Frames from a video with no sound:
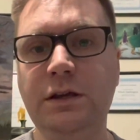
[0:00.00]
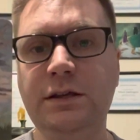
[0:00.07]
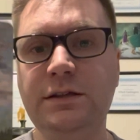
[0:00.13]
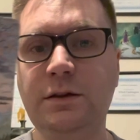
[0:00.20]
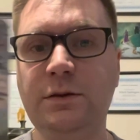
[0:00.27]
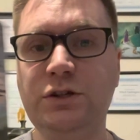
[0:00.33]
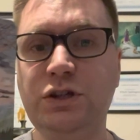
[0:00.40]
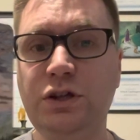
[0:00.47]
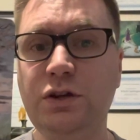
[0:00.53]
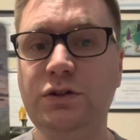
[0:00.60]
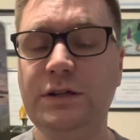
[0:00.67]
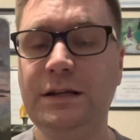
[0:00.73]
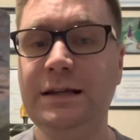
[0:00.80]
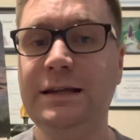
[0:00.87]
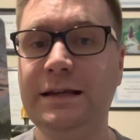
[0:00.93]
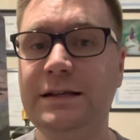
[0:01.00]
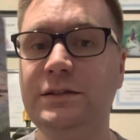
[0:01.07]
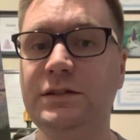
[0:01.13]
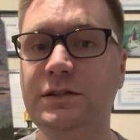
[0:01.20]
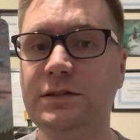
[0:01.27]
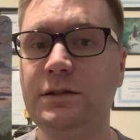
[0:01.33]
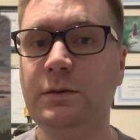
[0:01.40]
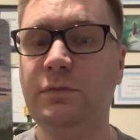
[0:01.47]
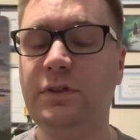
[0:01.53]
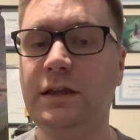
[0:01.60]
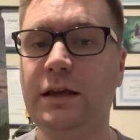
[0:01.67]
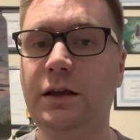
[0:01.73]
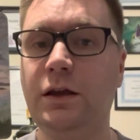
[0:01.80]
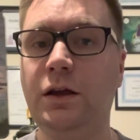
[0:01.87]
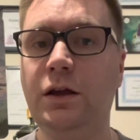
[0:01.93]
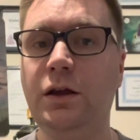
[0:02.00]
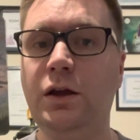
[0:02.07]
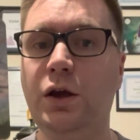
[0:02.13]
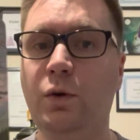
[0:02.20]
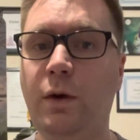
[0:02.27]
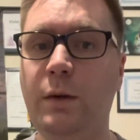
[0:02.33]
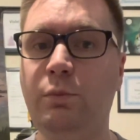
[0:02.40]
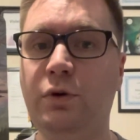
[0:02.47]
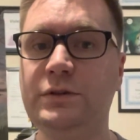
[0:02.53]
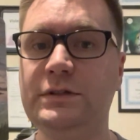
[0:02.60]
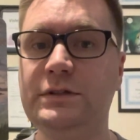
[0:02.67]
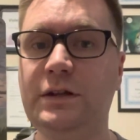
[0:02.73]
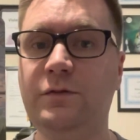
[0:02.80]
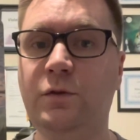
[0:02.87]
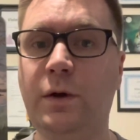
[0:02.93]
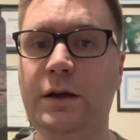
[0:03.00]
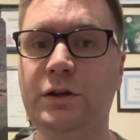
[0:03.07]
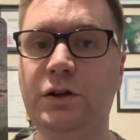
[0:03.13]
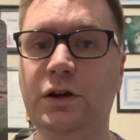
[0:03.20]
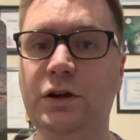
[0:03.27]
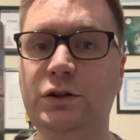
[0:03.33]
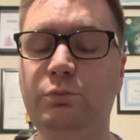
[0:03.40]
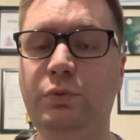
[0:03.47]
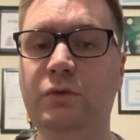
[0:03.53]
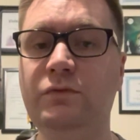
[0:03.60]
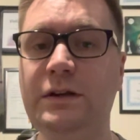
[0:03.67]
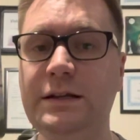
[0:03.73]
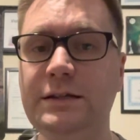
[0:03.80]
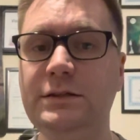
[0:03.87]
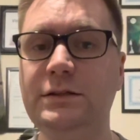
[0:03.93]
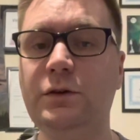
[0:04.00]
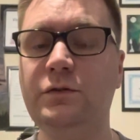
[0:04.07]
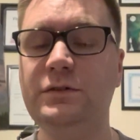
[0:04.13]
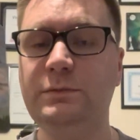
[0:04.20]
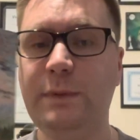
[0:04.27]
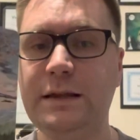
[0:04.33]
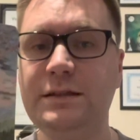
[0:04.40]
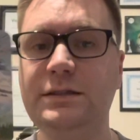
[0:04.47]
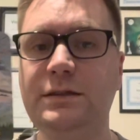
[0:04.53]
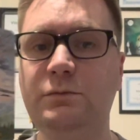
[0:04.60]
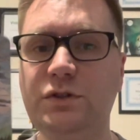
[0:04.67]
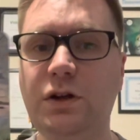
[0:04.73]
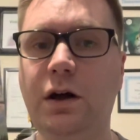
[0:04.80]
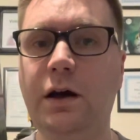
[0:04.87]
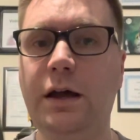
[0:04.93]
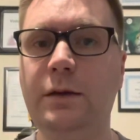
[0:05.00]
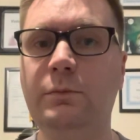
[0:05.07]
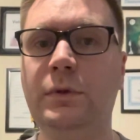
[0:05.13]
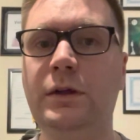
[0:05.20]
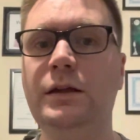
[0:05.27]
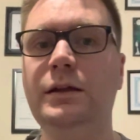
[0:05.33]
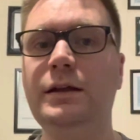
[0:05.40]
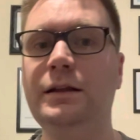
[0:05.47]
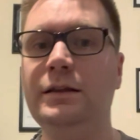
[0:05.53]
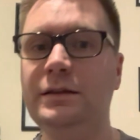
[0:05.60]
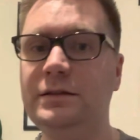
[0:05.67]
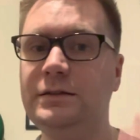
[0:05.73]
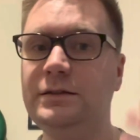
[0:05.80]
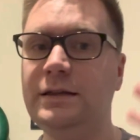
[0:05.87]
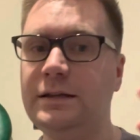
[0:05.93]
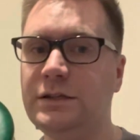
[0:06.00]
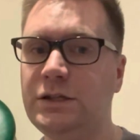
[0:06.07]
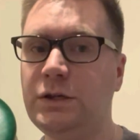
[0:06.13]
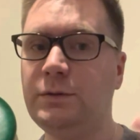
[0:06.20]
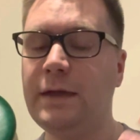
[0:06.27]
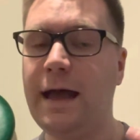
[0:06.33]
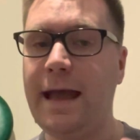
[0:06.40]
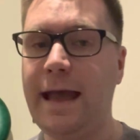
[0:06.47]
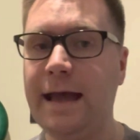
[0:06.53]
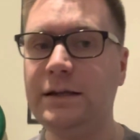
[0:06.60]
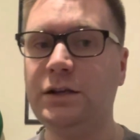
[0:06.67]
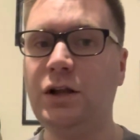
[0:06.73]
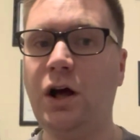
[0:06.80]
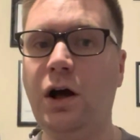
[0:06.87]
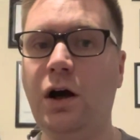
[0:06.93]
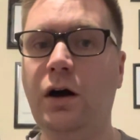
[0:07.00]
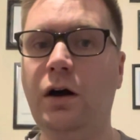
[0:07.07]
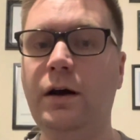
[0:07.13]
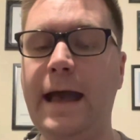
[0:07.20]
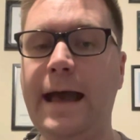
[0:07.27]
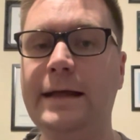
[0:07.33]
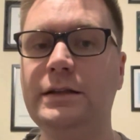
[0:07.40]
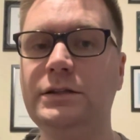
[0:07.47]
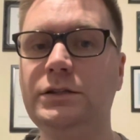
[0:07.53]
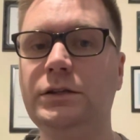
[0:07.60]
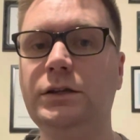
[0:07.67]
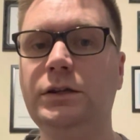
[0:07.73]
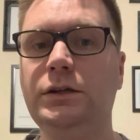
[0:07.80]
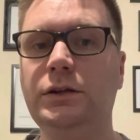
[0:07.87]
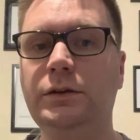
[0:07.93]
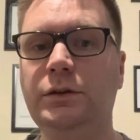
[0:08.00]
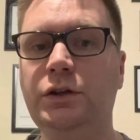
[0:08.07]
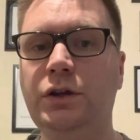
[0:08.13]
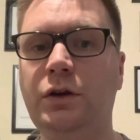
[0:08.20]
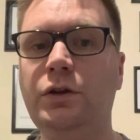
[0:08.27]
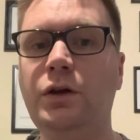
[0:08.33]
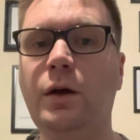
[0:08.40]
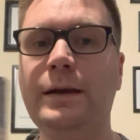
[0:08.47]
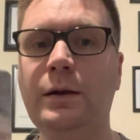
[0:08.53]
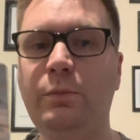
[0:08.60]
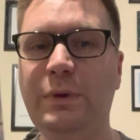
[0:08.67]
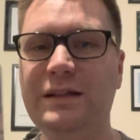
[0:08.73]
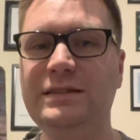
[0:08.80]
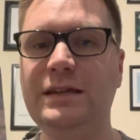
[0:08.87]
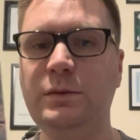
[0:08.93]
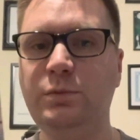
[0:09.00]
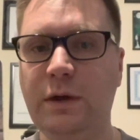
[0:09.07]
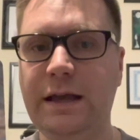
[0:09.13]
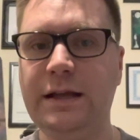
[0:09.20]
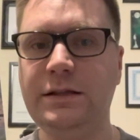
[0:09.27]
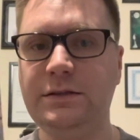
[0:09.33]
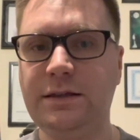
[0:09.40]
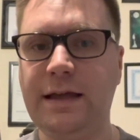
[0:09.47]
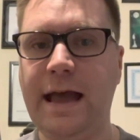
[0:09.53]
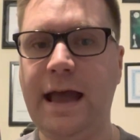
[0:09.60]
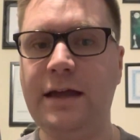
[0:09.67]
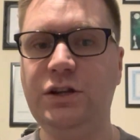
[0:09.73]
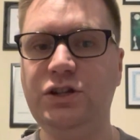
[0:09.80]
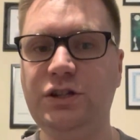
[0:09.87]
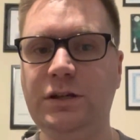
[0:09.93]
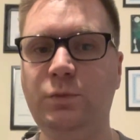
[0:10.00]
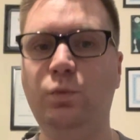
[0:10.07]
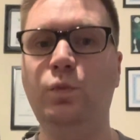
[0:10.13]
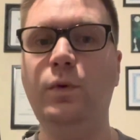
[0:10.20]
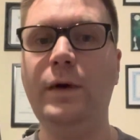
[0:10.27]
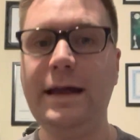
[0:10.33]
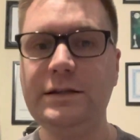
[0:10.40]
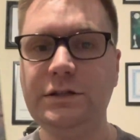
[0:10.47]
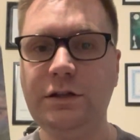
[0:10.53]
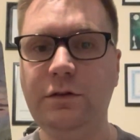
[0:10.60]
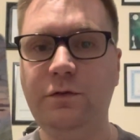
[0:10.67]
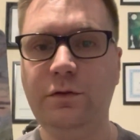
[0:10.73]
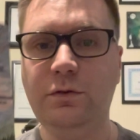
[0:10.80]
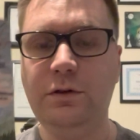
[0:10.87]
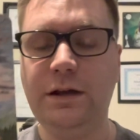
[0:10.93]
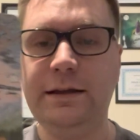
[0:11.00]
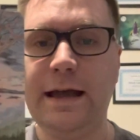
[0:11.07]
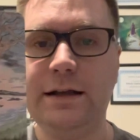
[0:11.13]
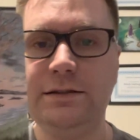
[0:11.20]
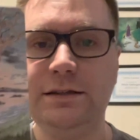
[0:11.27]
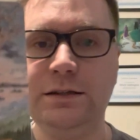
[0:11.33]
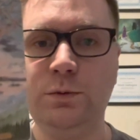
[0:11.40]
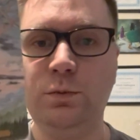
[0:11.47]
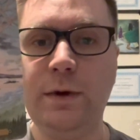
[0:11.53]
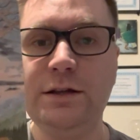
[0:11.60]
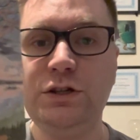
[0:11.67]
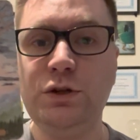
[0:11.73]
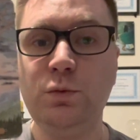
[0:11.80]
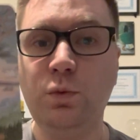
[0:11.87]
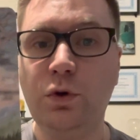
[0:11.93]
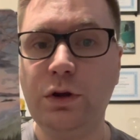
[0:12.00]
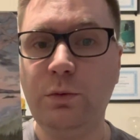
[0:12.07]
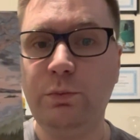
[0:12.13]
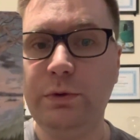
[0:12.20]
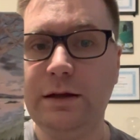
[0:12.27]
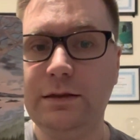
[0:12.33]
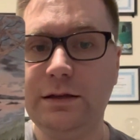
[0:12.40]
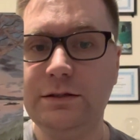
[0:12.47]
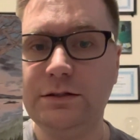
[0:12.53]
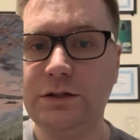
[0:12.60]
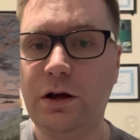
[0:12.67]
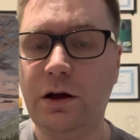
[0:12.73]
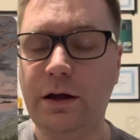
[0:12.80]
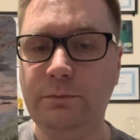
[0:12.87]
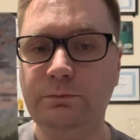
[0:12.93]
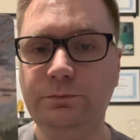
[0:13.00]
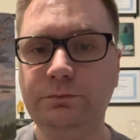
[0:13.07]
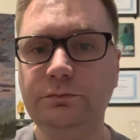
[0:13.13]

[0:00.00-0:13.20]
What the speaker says: So it usually leads to something quite positive, quite good. But really sort of spend some time listening to that head and heart, and, you know, going a bit deeper into that energy. And where do you feel connected? Where do you want to be at this time